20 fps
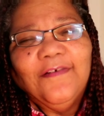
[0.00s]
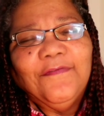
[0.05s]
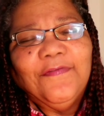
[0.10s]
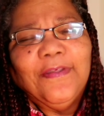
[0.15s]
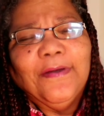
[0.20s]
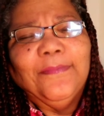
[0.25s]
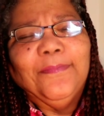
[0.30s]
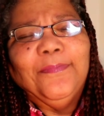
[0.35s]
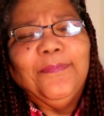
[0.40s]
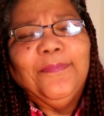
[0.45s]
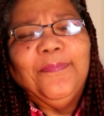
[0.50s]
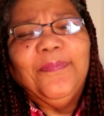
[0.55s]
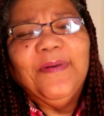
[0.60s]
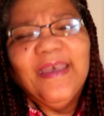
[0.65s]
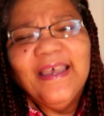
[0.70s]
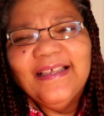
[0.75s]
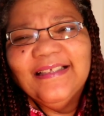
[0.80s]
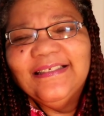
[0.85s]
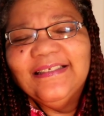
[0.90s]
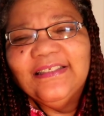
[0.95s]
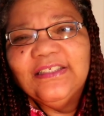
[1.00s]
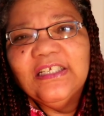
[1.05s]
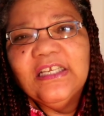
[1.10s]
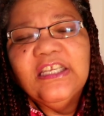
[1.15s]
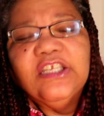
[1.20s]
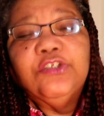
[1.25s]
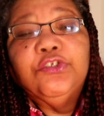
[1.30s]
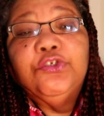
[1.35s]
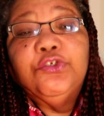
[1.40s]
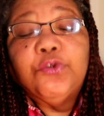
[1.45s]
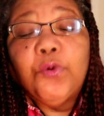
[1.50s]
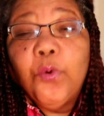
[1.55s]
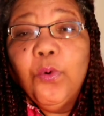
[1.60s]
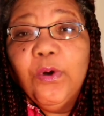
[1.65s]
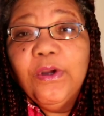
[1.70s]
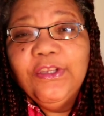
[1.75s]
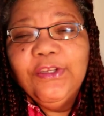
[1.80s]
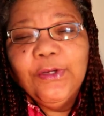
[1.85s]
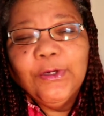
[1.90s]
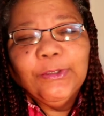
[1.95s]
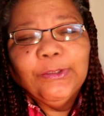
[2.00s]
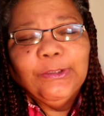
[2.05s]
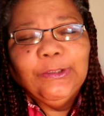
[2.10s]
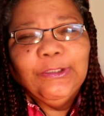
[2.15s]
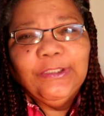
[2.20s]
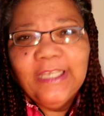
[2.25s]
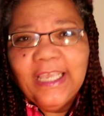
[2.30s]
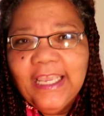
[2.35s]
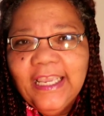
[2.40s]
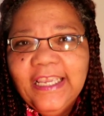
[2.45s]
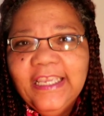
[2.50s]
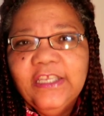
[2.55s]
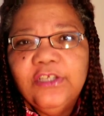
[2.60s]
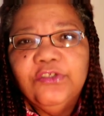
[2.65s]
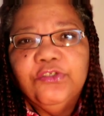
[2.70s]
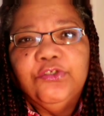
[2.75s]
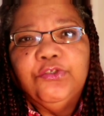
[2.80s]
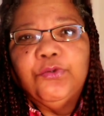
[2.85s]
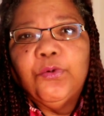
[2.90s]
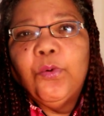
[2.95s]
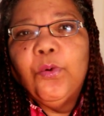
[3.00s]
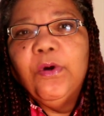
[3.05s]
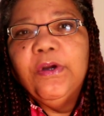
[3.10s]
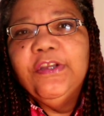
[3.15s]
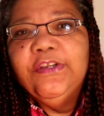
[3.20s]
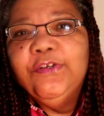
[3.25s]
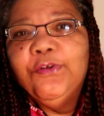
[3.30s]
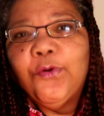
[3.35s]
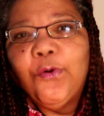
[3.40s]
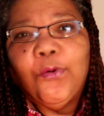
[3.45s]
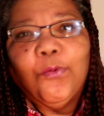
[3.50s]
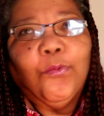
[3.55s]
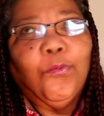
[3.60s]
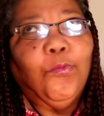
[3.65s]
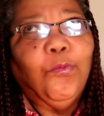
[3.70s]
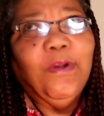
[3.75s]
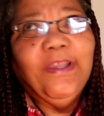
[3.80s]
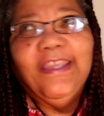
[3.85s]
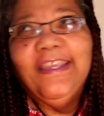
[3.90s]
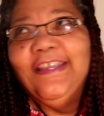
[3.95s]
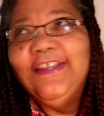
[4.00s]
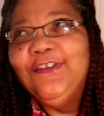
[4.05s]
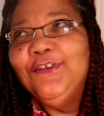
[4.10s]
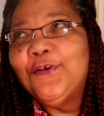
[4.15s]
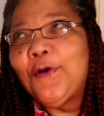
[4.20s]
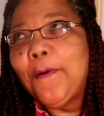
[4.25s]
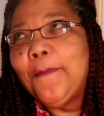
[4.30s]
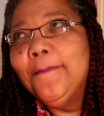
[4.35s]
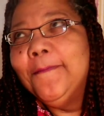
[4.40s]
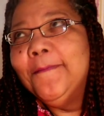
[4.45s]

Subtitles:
of the best. Enjoy your day, enjoy your week, your